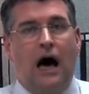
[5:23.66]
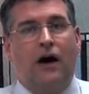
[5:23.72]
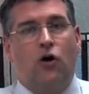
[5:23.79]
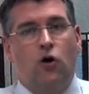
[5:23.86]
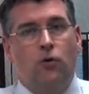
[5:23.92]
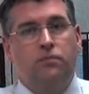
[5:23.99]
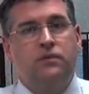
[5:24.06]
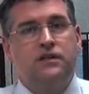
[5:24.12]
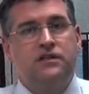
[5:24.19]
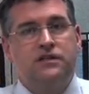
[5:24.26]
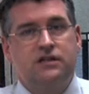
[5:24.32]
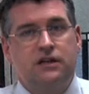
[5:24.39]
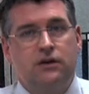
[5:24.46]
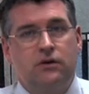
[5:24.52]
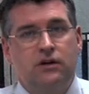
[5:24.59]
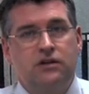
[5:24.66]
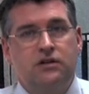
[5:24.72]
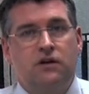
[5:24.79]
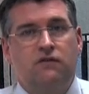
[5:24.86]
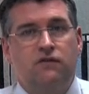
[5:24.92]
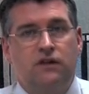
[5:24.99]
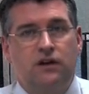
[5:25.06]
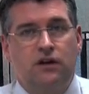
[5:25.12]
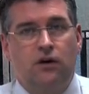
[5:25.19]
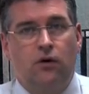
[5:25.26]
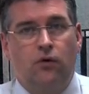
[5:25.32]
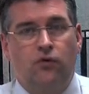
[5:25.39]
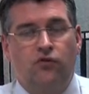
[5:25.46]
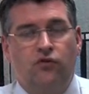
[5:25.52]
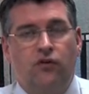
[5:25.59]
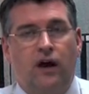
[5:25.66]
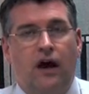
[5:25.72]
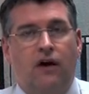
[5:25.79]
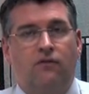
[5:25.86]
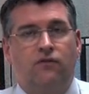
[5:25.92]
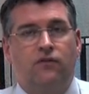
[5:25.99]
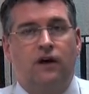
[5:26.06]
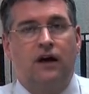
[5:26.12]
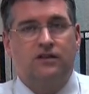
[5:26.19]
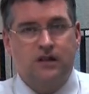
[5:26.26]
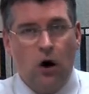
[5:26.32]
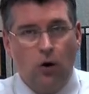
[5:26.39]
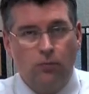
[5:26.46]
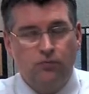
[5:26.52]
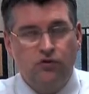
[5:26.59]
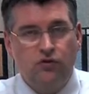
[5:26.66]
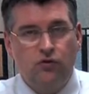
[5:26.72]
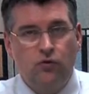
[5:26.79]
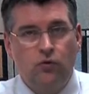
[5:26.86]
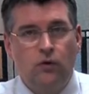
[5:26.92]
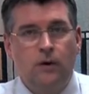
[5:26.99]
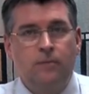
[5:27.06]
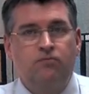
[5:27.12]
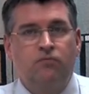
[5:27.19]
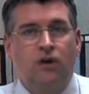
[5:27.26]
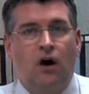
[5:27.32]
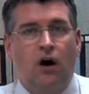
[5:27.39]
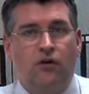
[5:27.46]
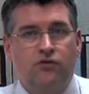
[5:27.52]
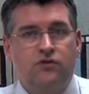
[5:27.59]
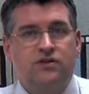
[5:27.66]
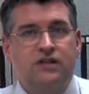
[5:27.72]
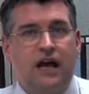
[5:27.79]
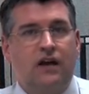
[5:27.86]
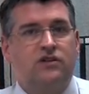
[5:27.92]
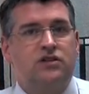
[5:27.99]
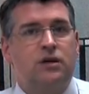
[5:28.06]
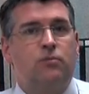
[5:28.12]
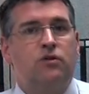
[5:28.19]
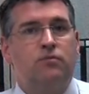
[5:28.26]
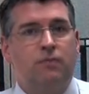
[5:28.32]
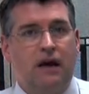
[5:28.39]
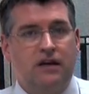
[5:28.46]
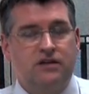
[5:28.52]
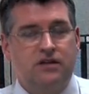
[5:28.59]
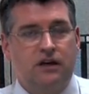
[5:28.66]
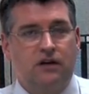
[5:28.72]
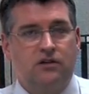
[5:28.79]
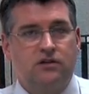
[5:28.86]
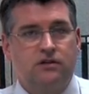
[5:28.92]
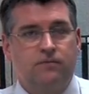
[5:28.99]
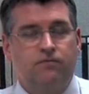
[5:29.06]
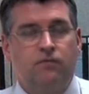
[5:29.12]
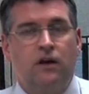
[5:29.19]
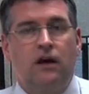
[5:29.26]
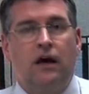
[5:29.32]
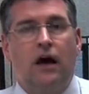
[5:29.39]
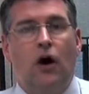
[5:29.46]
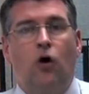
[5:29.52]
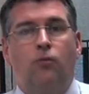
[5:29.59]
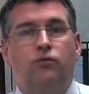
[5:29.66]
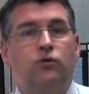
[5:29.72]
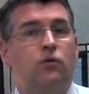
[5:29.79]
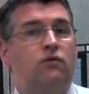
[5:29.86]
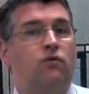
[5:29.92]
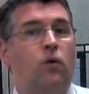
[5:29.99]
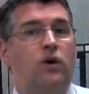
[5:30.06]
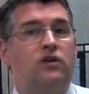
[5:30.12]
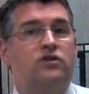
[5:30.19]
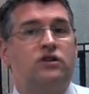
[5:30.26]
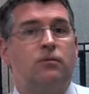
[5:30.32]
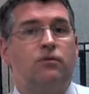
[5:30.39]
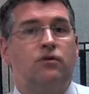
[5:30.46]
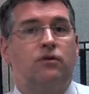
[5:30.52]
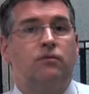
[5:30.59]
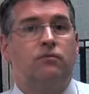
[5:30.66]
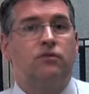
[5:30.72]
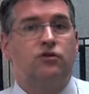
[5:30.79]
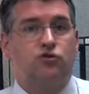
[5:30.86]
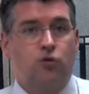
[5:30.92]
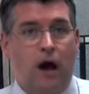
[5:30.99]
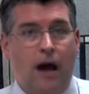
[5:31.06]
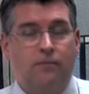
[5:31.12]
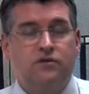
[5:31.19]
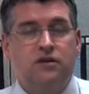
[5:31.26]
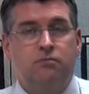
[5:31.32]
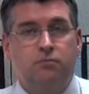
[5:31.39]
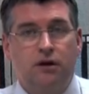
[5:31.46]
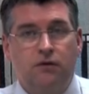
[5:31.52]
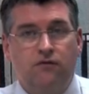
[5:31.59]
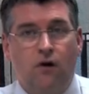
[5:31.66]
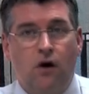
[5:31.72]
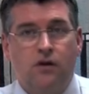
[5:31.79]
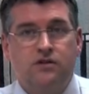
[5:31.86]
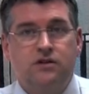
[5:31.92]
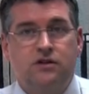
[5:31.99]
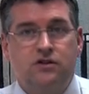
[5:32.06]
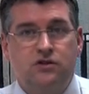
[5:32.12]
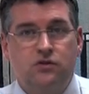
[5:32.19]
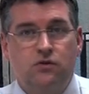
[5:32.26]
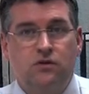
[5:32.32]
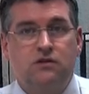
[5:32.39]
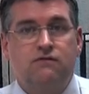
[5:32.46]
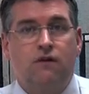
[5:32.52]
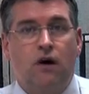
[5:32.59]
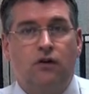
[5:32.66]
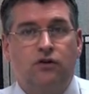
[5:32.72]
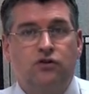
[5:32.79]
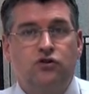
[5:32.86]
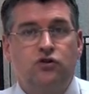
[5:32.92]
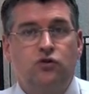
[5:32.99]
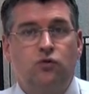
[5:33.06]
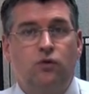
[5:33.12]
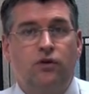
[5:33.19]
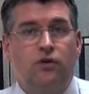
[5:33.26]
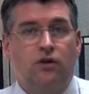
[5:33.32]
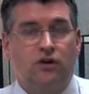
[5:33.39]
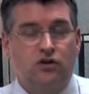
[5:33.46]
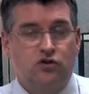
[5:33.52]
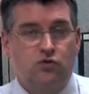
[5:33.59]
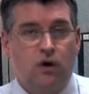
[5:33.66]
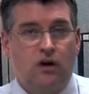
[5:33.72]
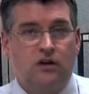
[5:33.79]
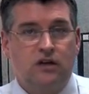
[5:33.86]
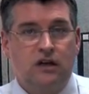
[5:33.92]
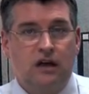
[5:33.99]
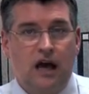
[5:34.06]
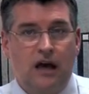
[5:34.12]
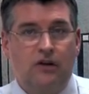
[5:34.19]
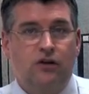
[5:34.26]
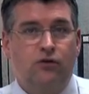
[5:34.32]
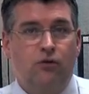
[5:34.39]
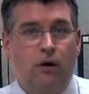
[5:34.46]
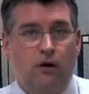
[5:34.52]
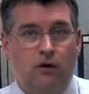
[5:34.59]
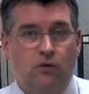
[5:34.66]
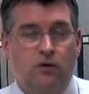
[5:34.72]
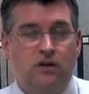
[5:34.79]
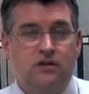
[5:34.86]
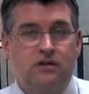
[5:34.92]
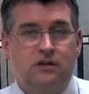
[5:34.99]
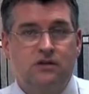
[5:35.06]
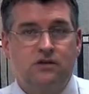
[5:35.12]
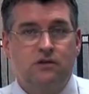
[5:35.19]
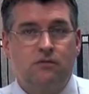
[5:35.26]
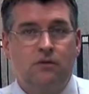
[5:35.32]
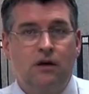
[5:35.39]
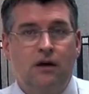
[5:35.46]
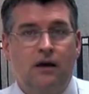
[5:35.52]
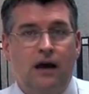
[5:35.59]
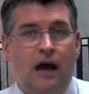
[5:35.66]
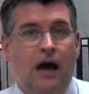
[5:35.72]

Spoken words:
I hope this series of videos has helped you understand some of the basics, help you avoid some of the traps and pitfalls that students fall into when they're constructing a literary criticism,